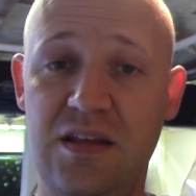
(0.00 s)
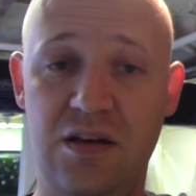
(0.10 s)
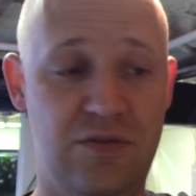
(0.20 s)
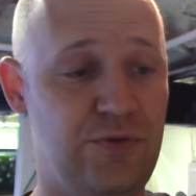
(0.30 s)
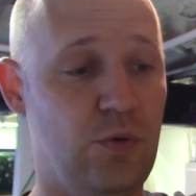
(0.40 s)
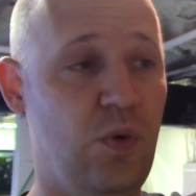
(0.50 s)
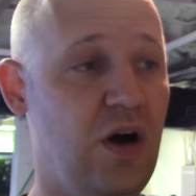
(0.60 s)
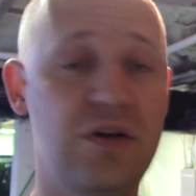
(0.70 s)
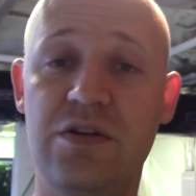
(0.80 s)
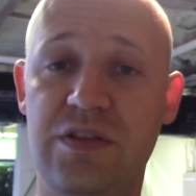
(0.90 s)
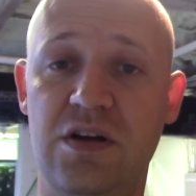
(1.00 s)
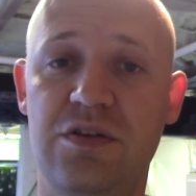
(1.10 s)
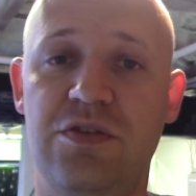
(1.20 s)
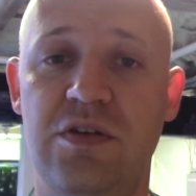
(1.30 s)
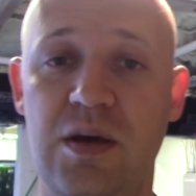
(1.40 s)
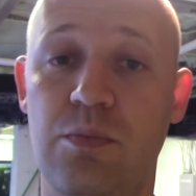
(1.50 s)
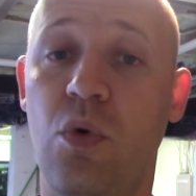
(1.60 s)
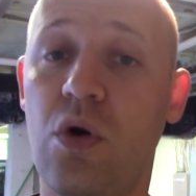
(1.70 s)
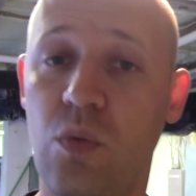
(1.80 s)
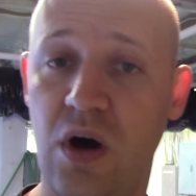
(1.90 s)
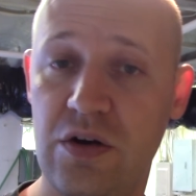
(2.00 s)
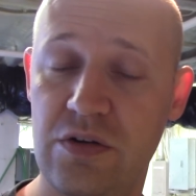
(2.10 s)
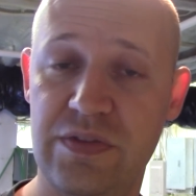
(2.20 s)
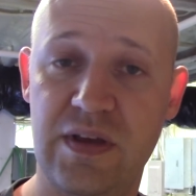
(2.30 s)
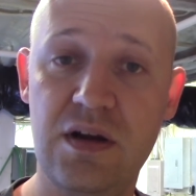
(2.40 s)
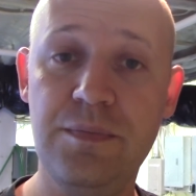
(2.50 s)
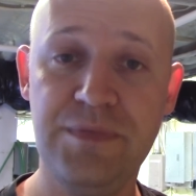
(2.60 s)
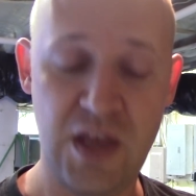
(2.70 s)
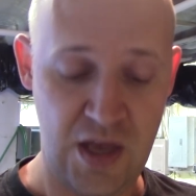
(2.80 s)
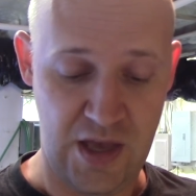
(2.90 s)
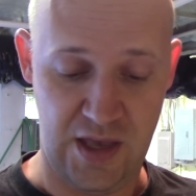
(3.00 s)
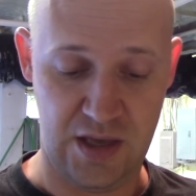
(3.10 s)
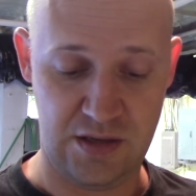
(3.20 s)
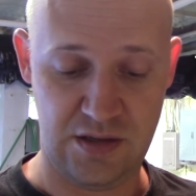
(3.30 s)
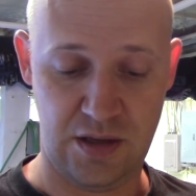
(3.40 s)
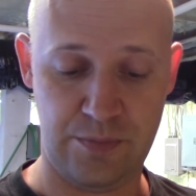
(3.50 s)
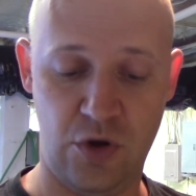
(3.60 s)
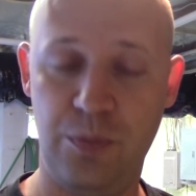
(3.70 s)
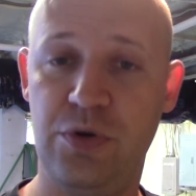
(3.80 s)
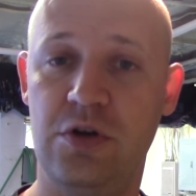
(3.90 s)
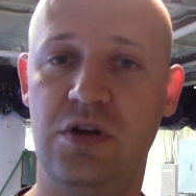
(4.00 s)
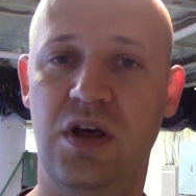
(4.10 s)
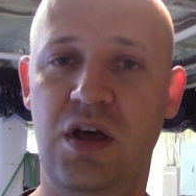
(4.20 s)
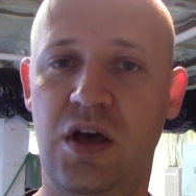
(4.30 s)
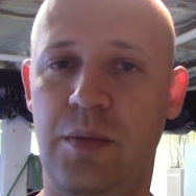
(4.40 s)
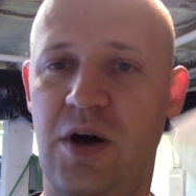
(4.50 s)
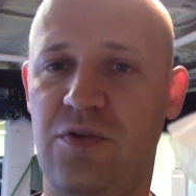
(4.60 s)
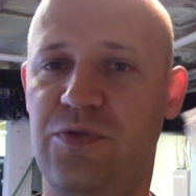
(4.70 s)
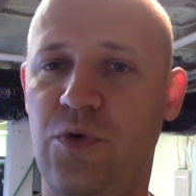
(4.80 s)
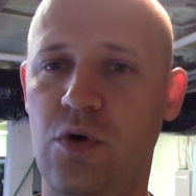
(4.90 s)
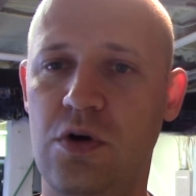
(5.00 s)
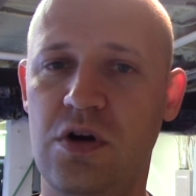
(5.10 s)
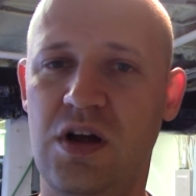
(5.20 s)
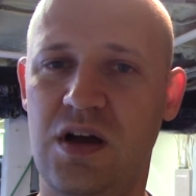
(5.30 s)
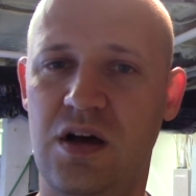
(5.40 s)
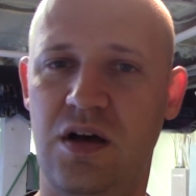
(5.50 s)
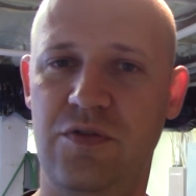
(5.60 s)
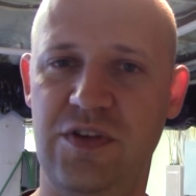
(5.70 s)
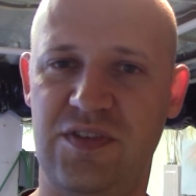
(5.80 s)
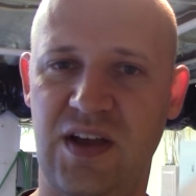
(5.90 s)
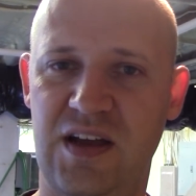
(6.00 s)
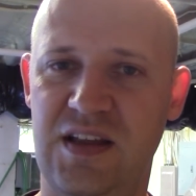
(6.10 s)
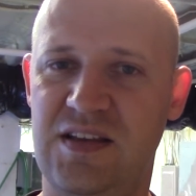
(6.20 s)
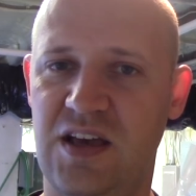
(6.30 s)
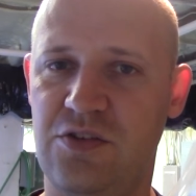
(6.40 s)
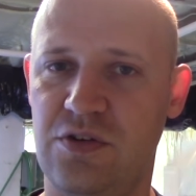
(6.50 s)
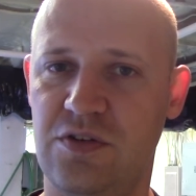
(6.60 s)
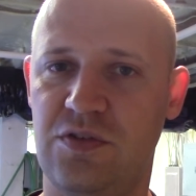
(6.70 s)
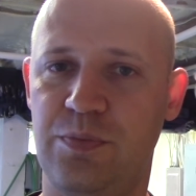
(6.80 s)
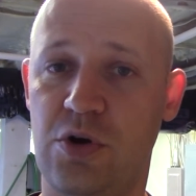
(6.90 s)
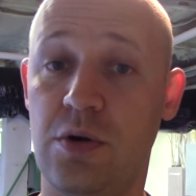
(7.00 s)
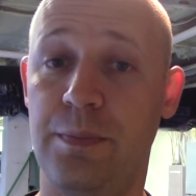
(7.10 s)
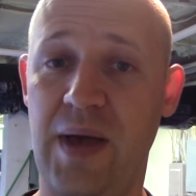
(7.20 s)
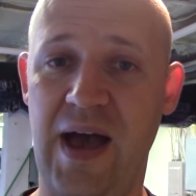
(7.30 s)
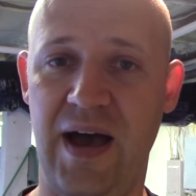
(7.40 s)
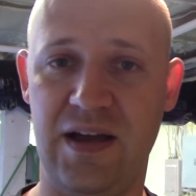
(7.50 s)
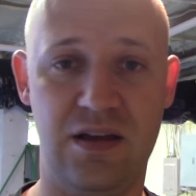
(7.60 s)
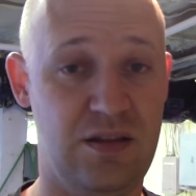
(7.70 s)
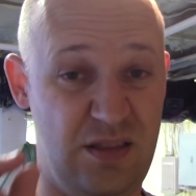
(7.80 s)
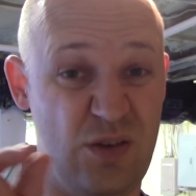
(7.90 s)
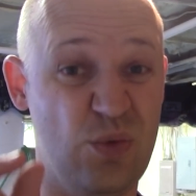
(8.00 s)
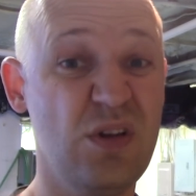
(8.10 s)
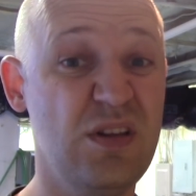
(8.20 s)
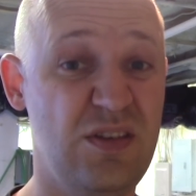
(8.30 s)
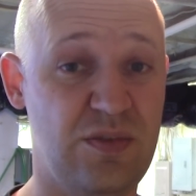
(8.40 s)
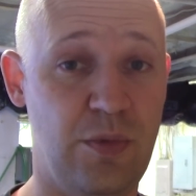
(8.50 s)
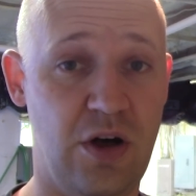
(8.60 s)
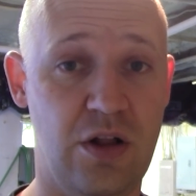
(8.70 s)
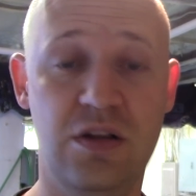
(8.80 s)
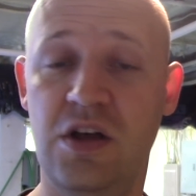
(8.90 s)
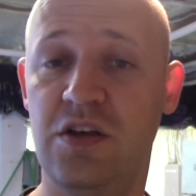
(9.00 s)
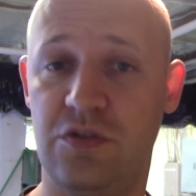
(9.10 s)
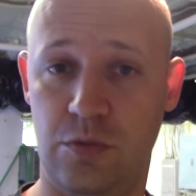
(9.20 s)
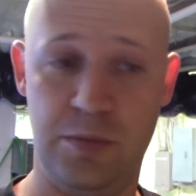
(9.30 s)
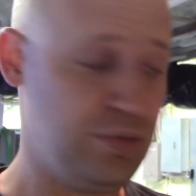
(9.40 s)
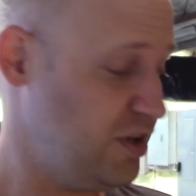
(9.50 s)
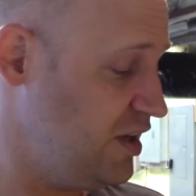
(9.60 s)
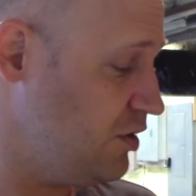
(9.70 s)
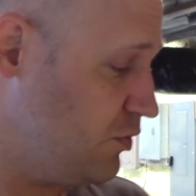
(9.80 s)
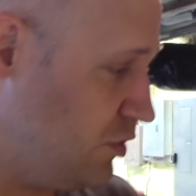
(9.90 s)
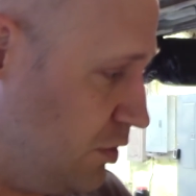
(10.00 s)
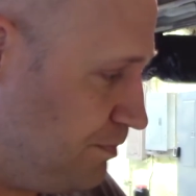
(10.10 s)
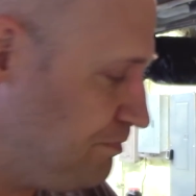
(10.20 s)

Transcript: for water in there, so you get more water in there. And I'll put about 4 of these tiny tetras per bag. They're really small, so there'll be plenty of room.